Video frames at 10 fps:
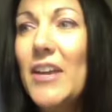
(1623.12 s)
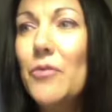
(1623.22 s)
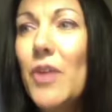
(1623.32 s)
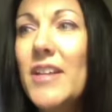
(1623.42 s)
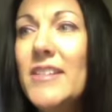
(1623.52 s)

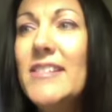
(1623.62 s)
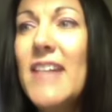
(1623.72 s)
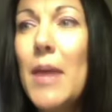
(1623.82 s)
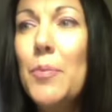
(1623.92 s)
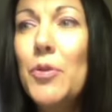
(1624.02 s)
runs
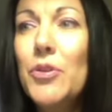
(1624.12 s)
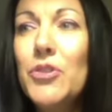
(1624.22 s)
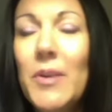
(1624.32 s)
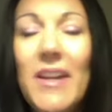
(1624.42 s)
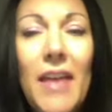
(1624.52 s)
April
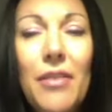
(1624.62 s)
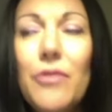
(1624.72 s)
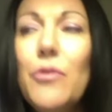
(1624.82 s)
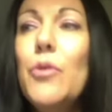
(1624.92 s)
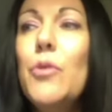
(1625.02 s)
28th
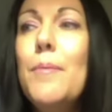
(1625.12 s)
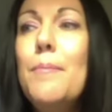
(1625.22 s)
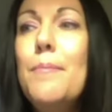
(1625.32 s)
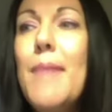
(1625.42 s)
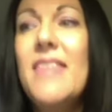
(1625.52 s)
through
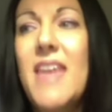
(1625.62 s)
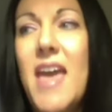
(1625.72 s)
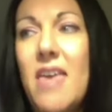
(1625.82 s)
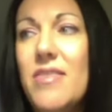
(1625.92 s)
May the 8th.